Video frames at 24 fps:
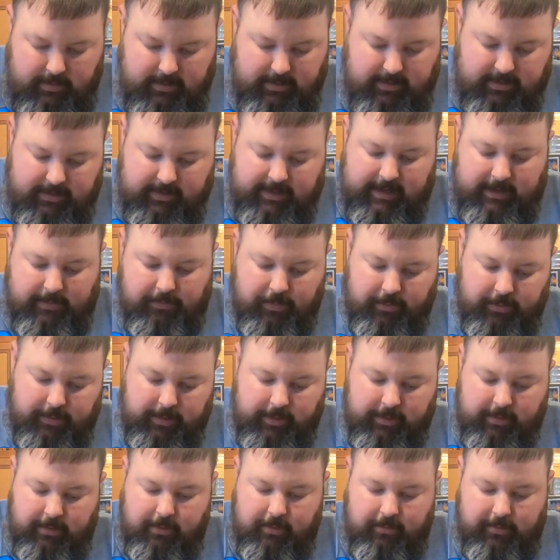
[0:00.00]
At that point,
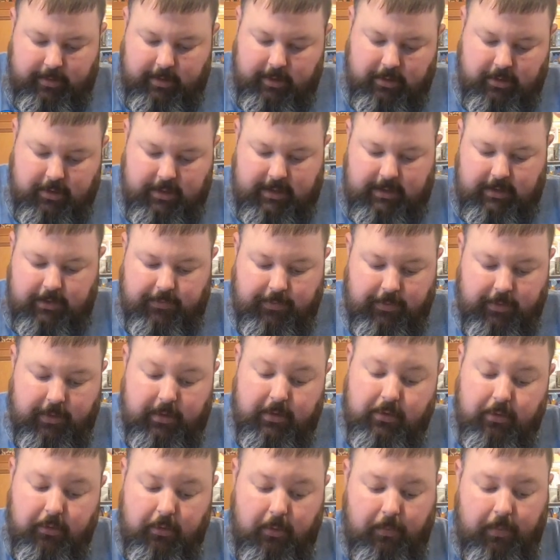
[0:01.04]
you're going to want to transfer
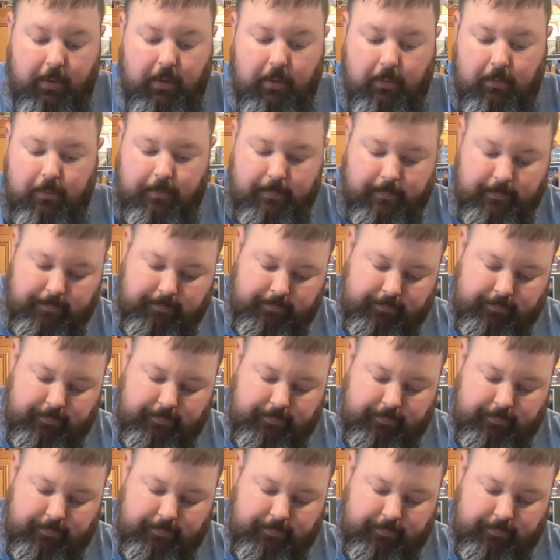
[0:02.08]
it to a bowl